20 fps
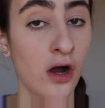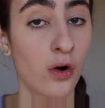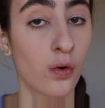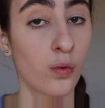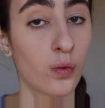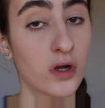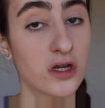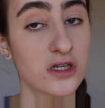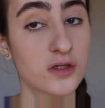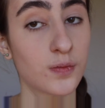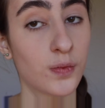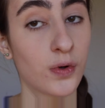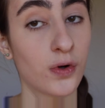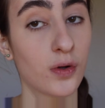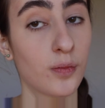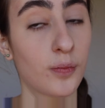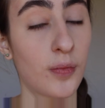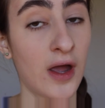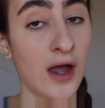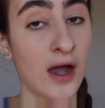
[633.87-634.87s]
Always
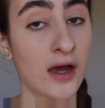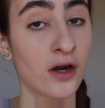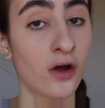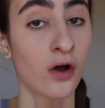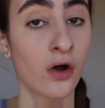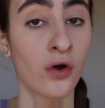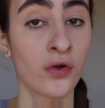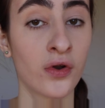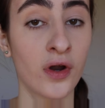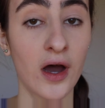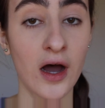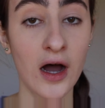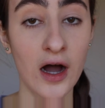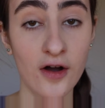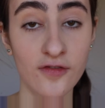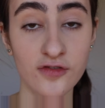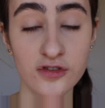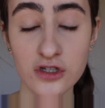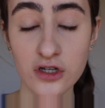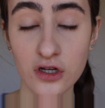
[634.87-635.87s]
put powder on
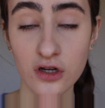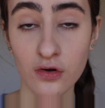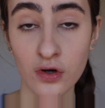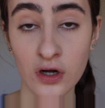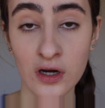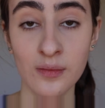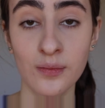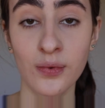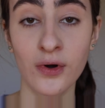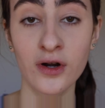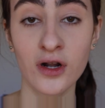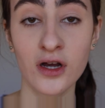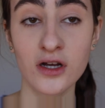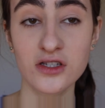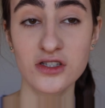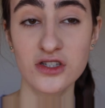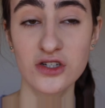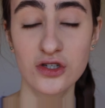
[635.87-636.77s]
after your cream products.